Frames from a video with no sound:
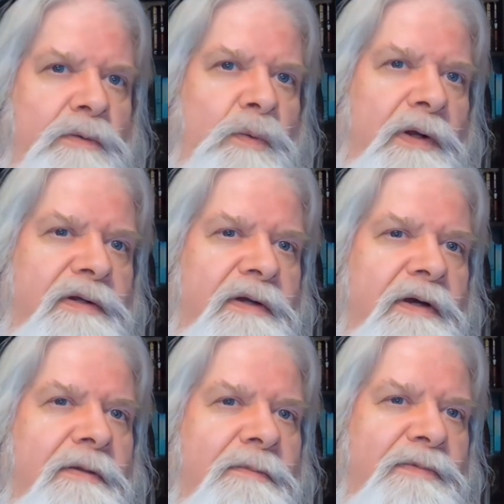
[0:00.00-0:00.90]
One
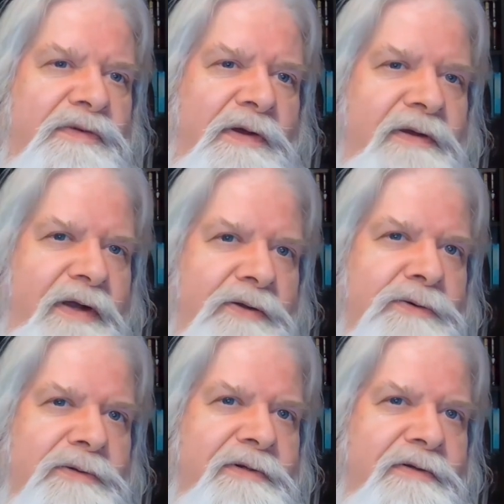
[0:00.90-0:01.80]
Comes
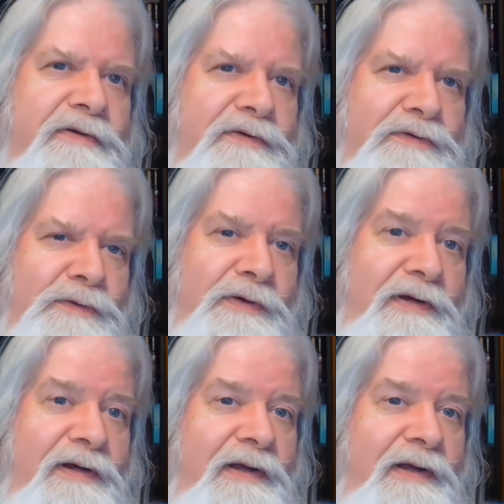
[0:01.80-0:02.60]
Unheralded to Zerta,